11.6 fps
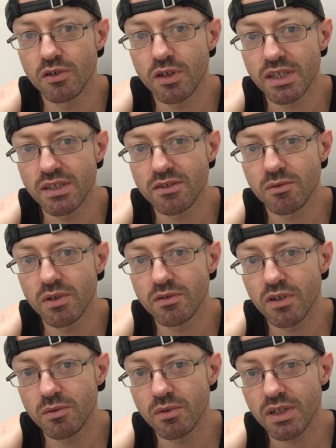I guess is what I'm
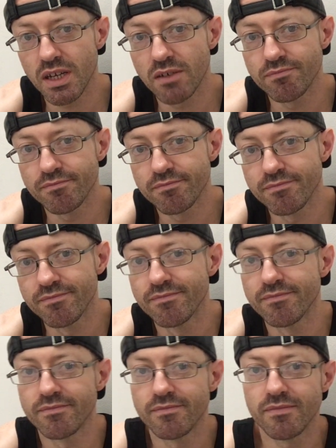trying to work out.
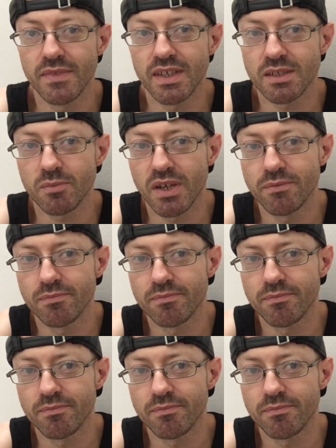Thanks, bye.